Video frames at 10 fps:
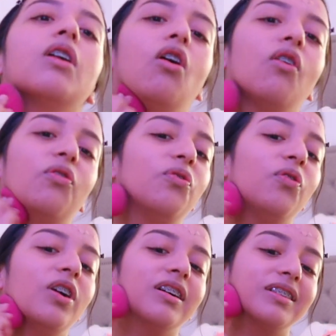Oh,
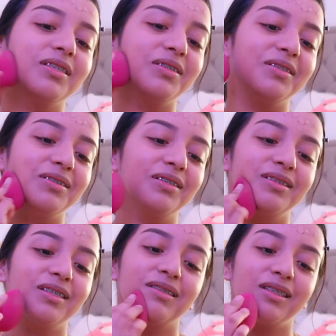fuck no.
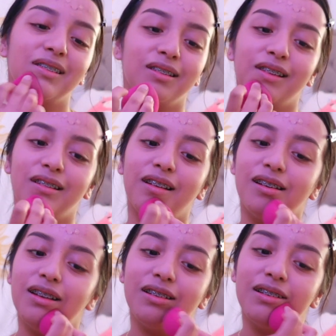
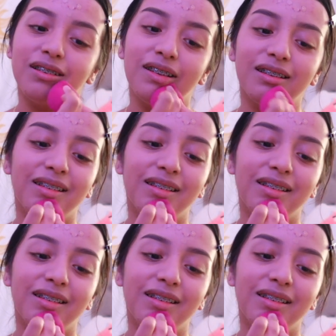You're next.